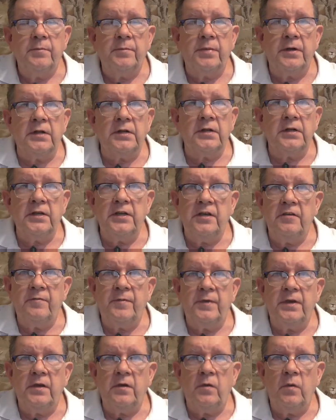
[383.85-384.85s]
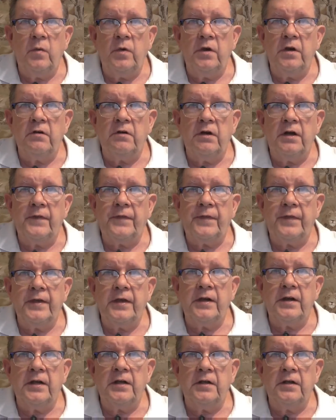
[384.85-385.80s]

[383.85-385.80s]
believe me, we're out there to